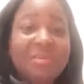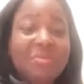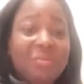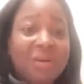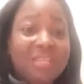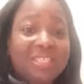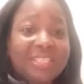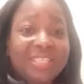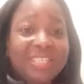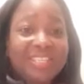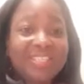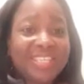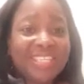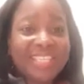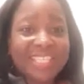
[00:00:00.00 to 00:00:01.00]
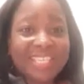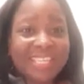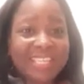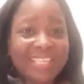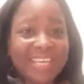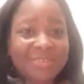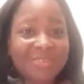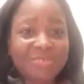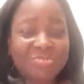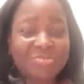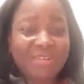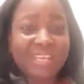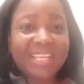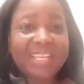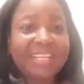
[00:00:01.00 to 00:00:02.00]
But interestingly, I was
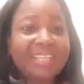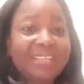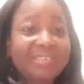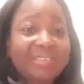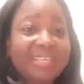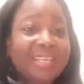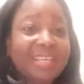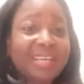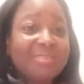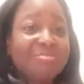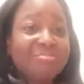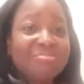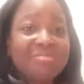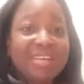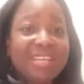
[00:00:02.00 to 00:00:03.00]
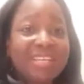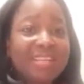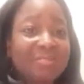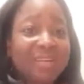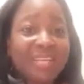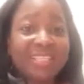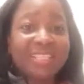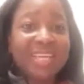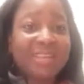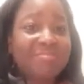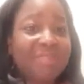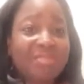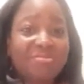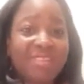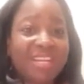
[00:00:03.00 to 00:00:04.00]
praying, and by the
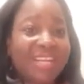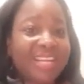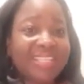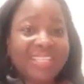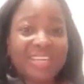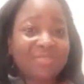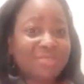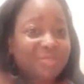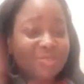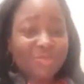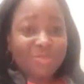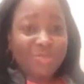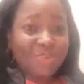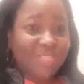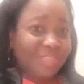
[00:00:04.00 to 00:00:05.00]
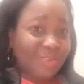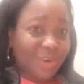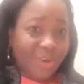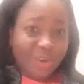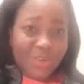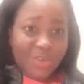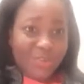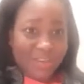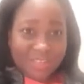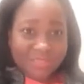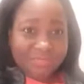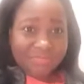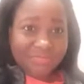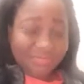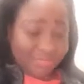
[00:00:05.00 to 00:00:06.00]
time I realized I was rolling all over.
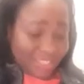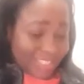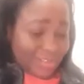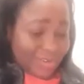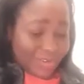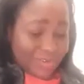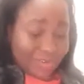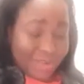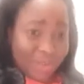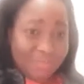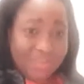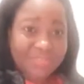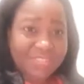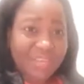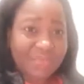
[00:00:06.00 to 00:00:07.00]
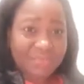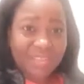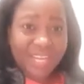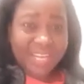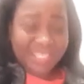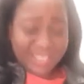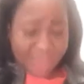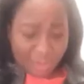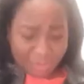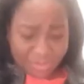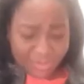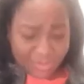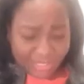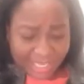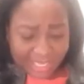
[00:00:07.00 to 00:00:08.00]
You know, so I believe something has
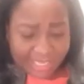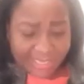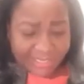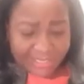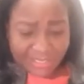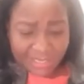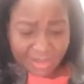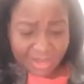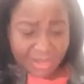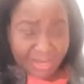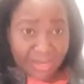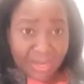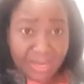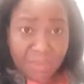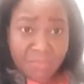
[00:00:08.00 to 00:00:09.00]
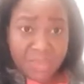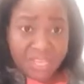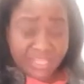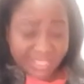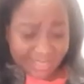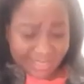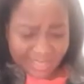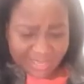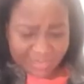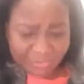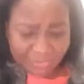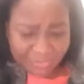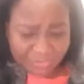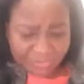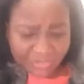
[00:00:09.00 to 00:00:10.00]
happened today. It's an amazing
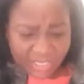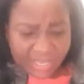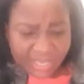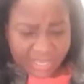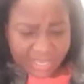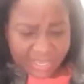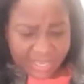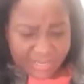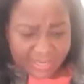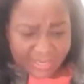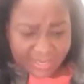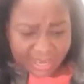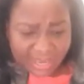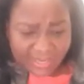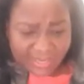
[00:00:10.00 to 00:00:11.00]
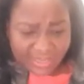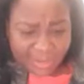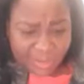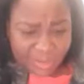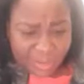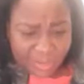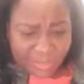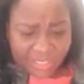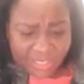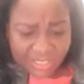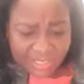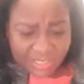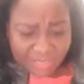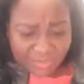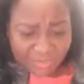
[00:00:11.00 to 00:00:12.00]
day. And I thank God
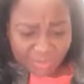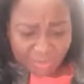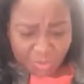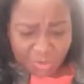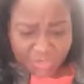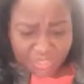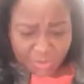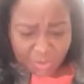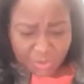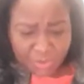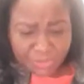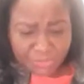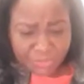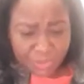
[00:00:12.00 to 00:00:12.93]
for what he's doing.